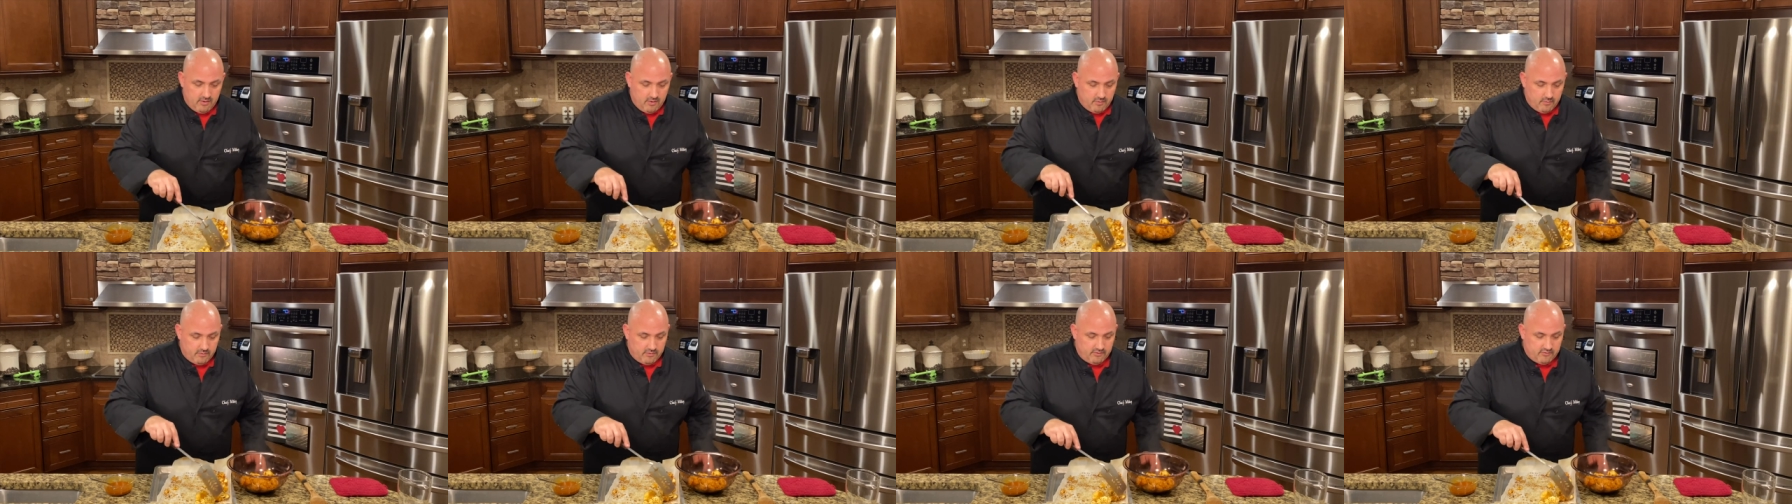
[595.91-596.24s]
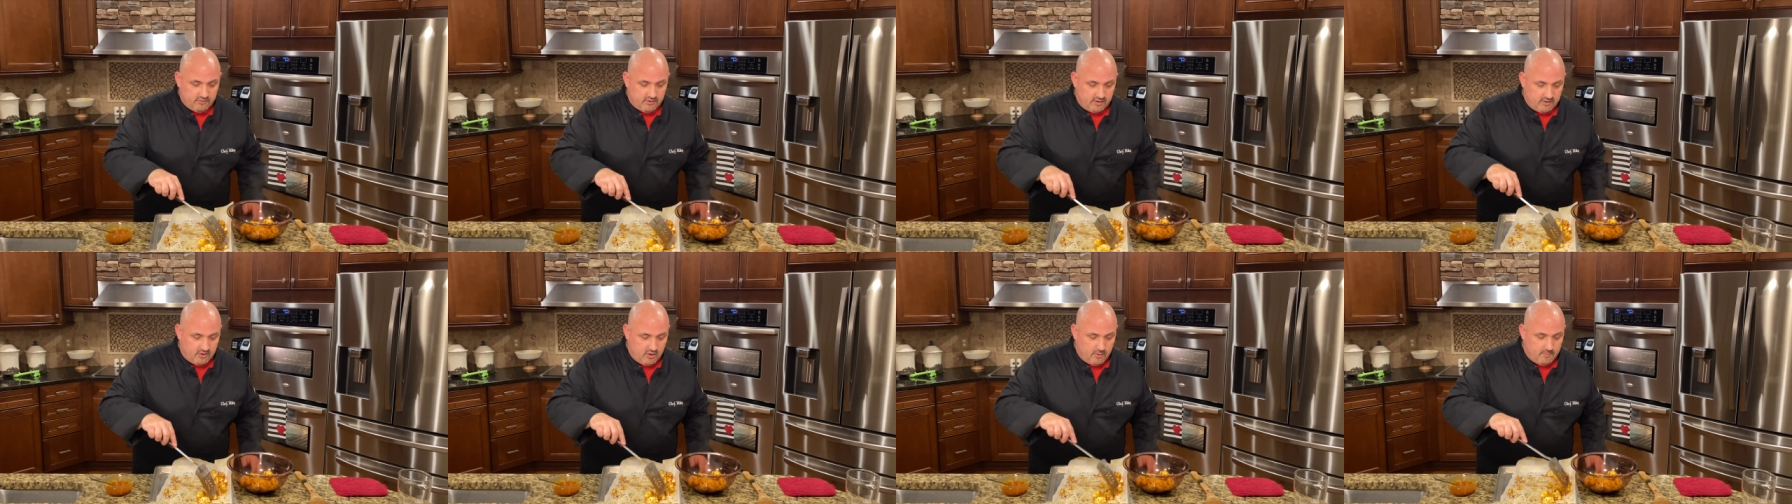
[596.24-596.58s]
we're just
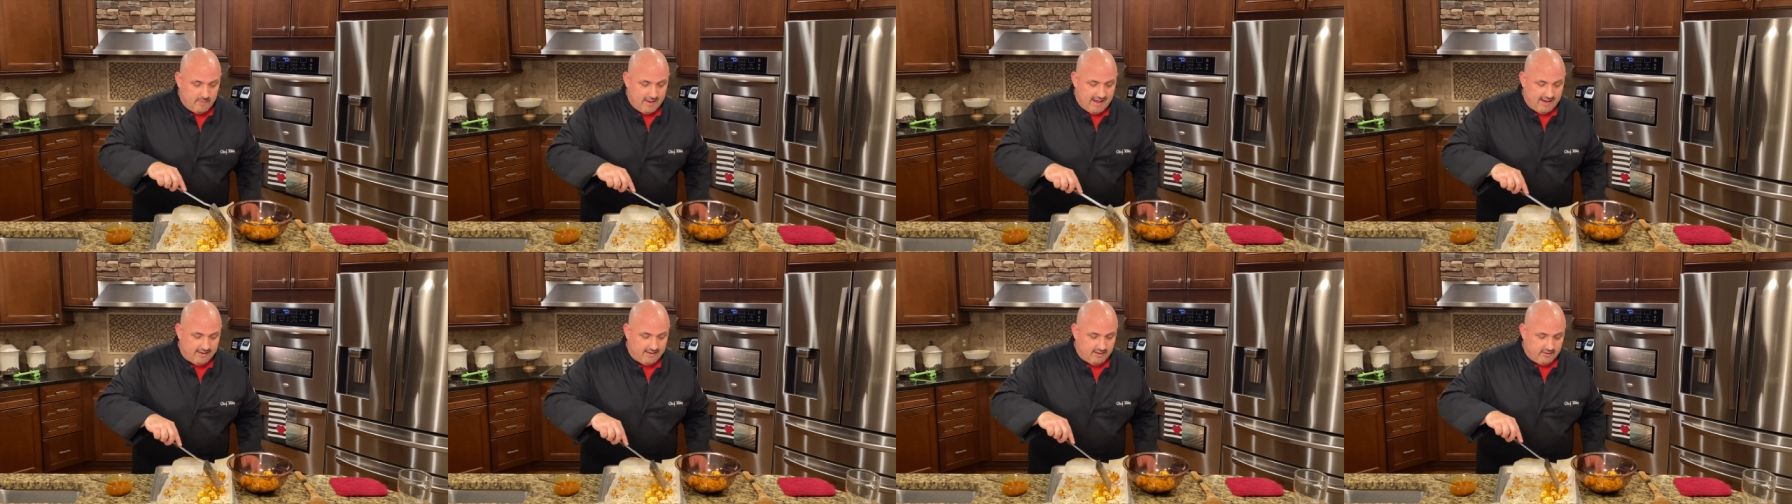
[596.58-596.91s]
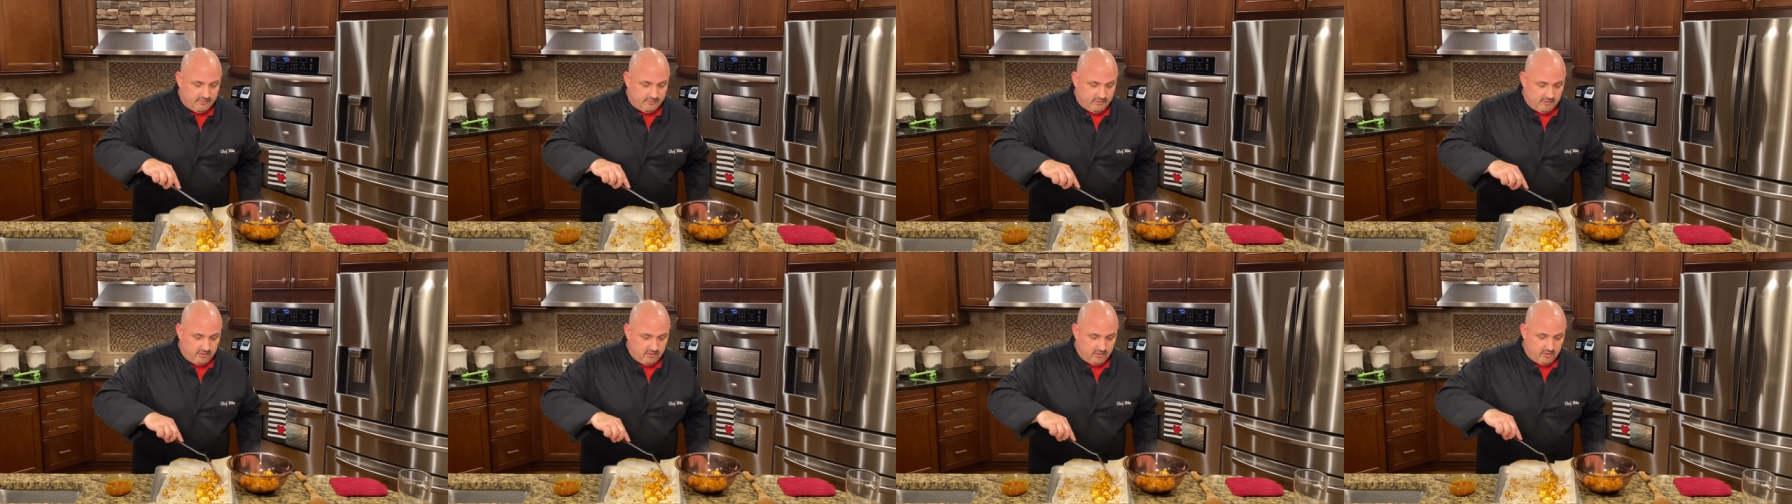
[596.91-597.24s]
gonna go back in
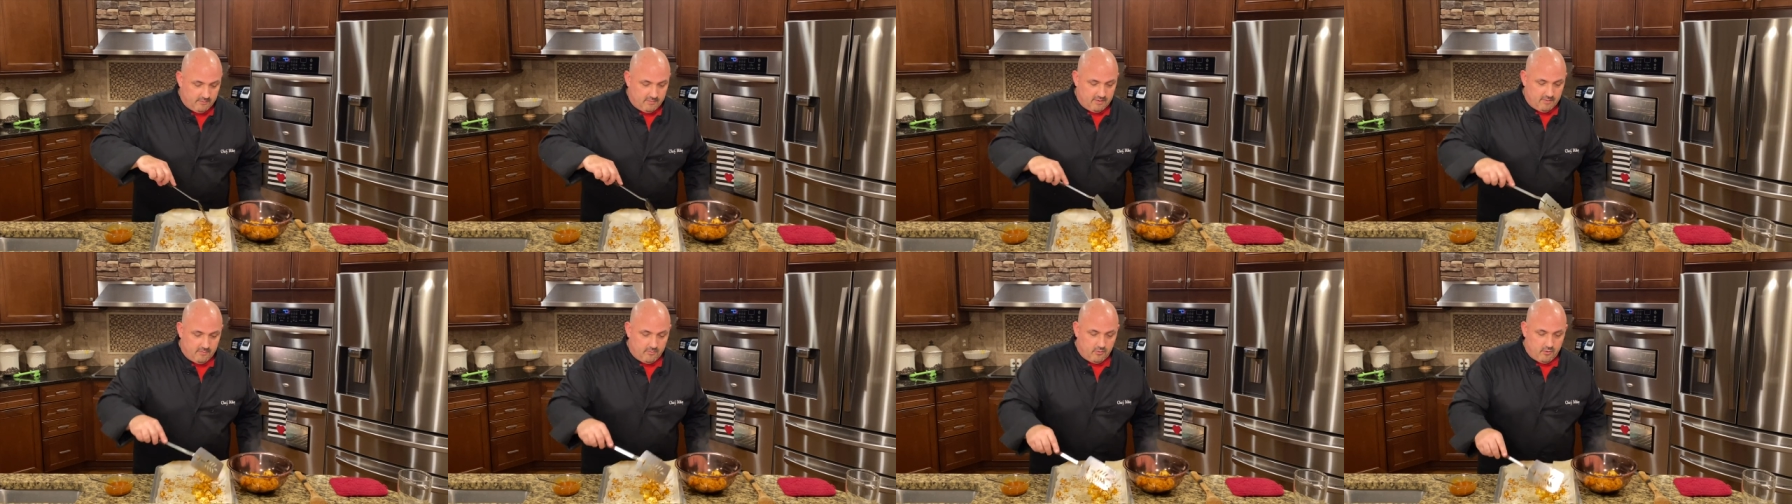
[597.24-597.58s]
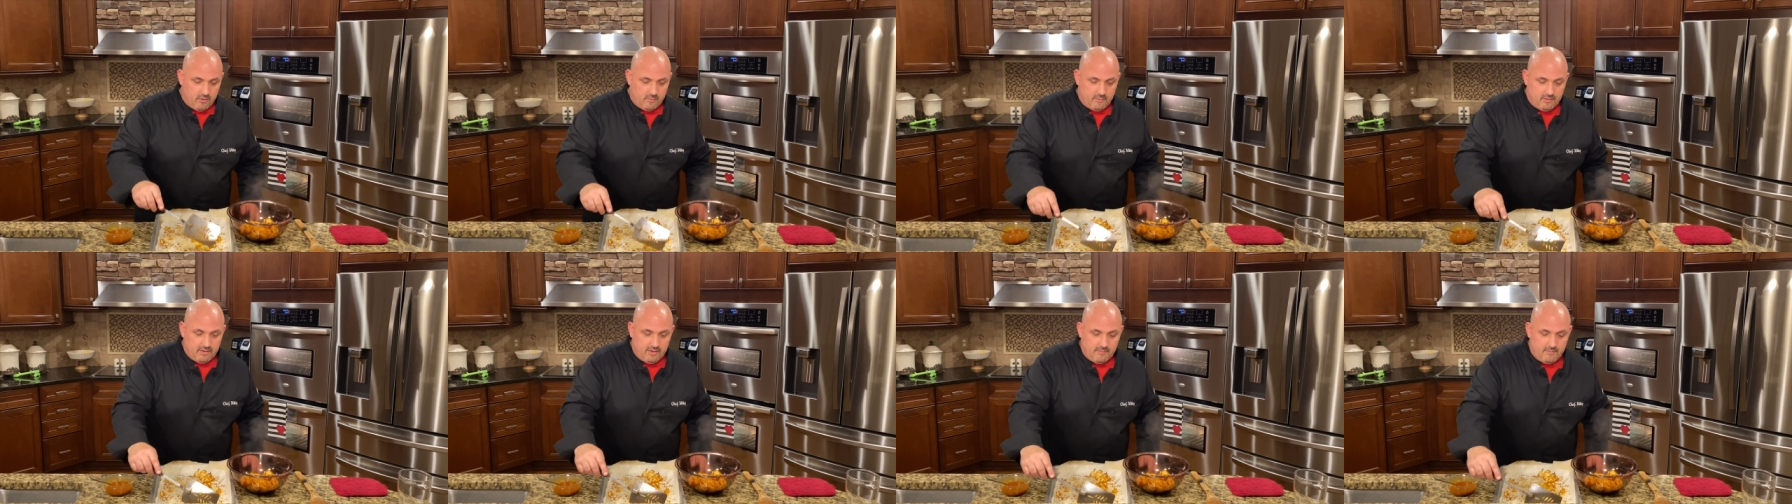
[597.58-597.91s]
for a little bit more,
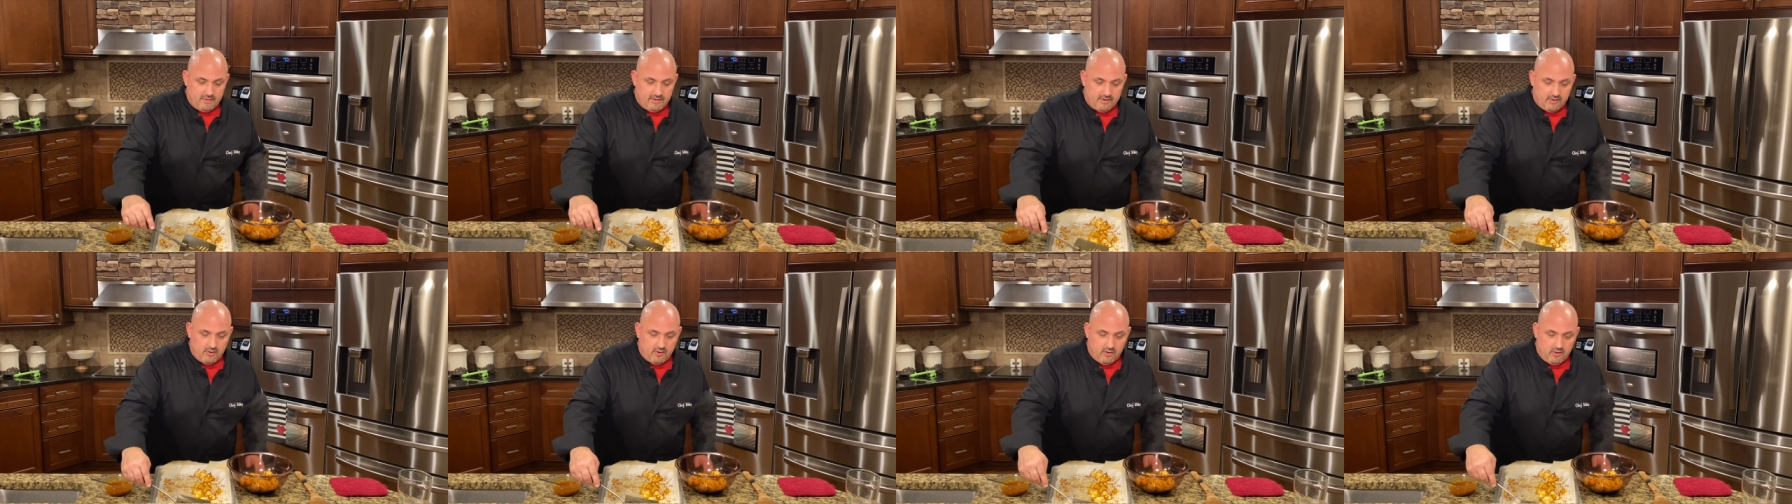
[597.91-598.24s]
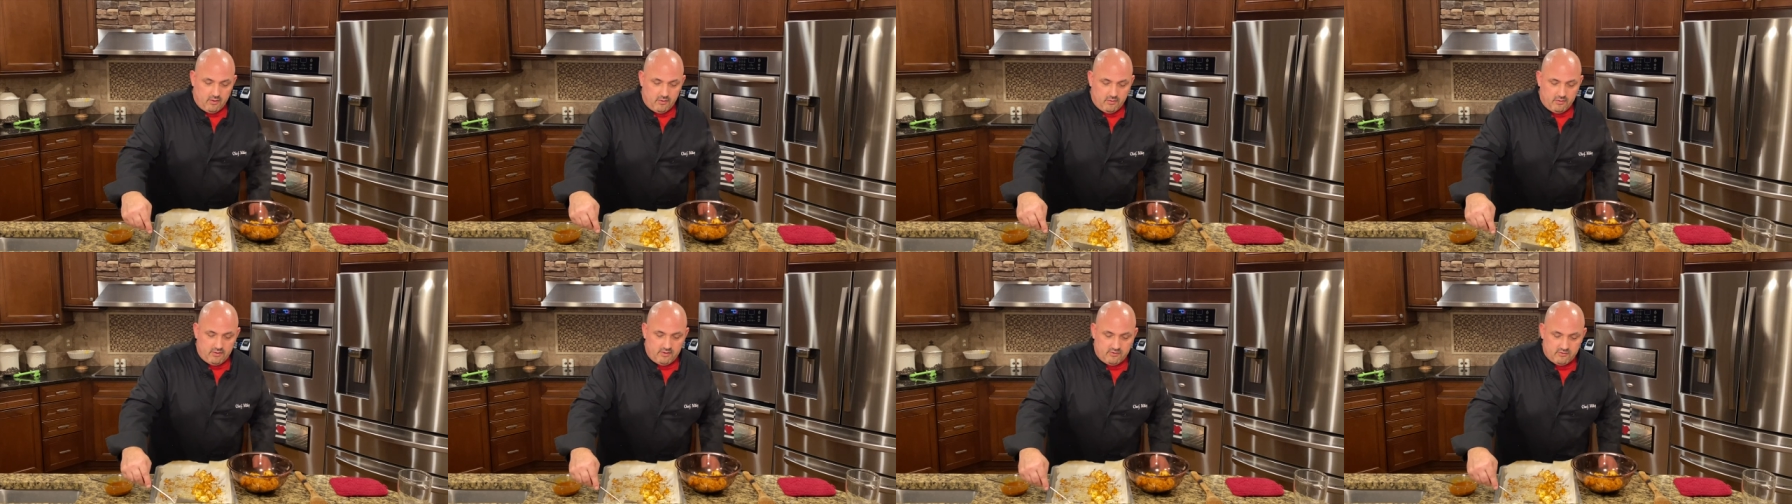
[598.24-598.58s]
but let me get
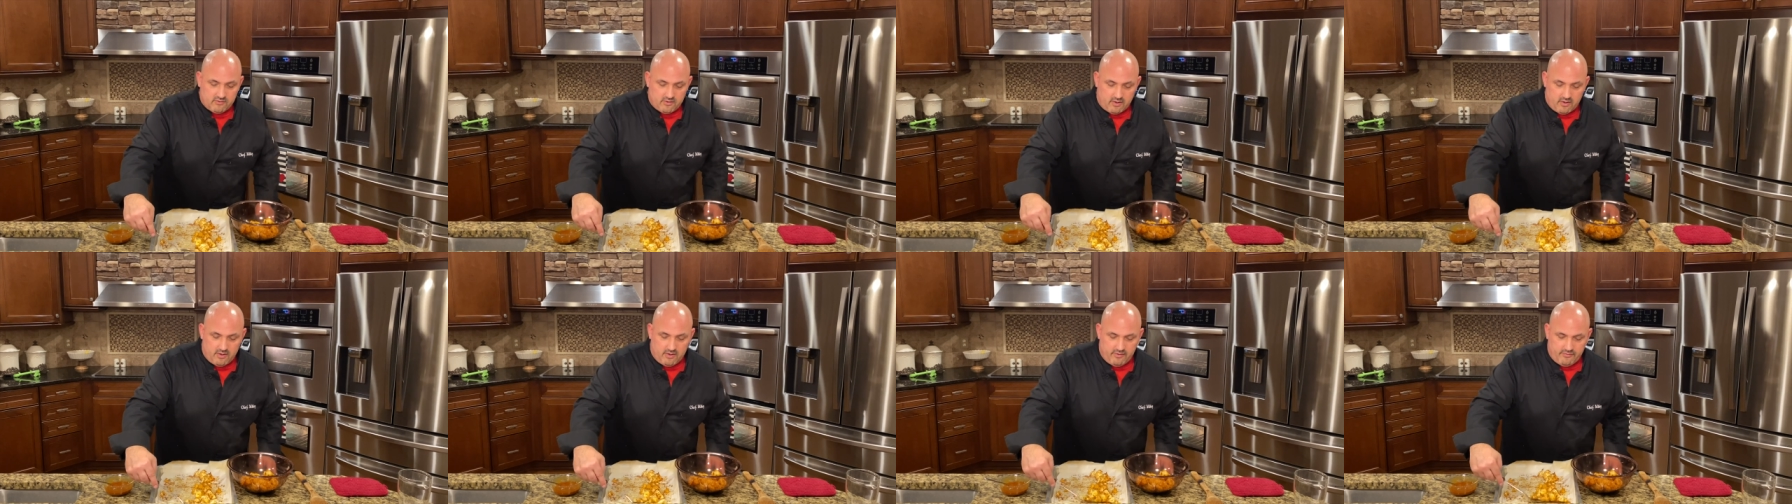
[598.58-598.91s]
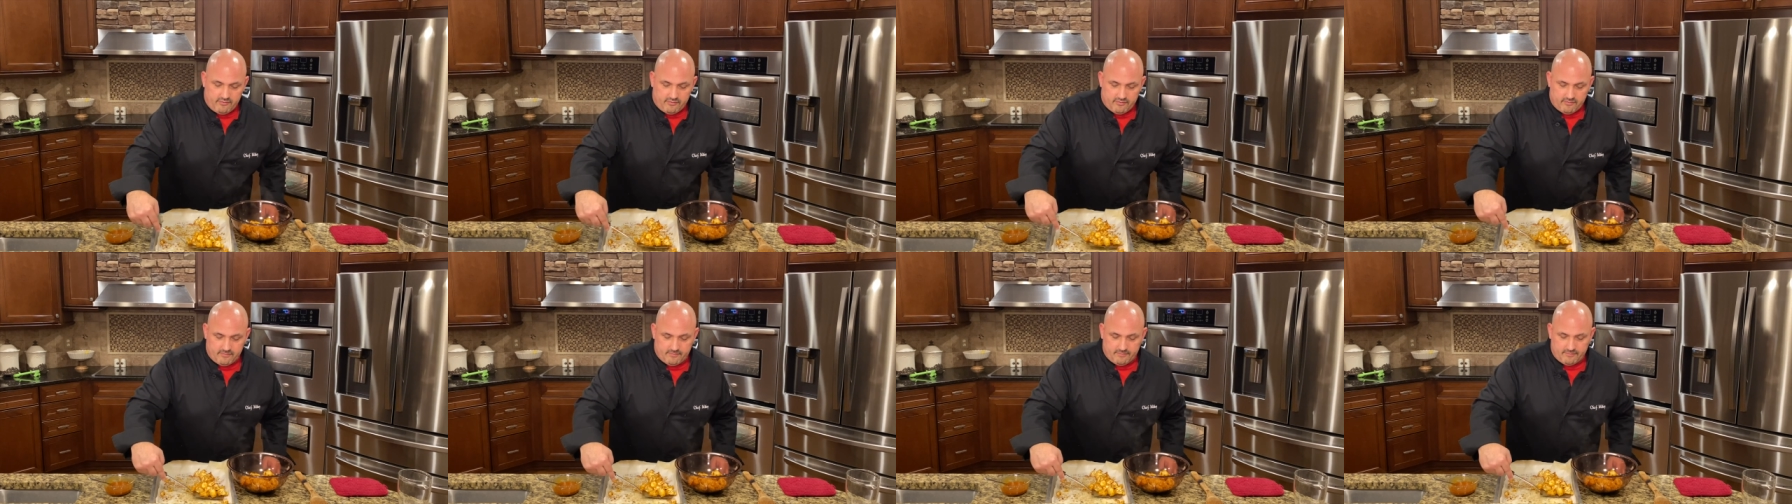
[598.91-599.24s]
all these
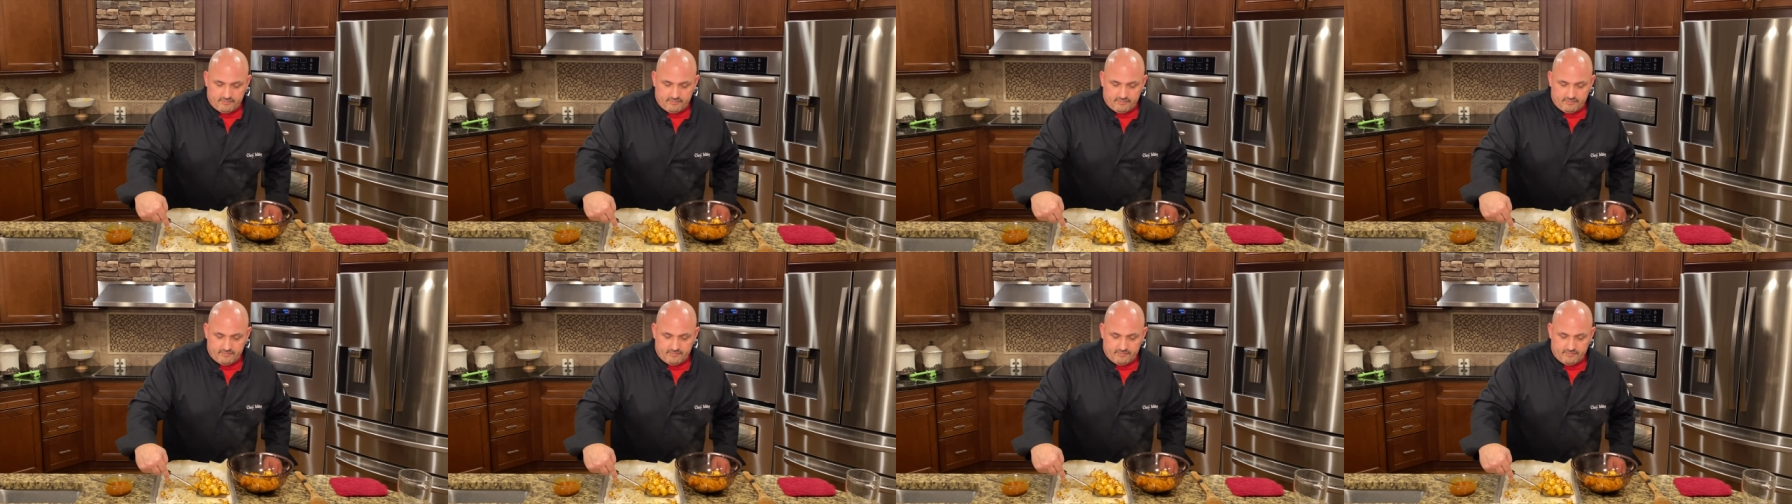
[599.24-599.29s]
off.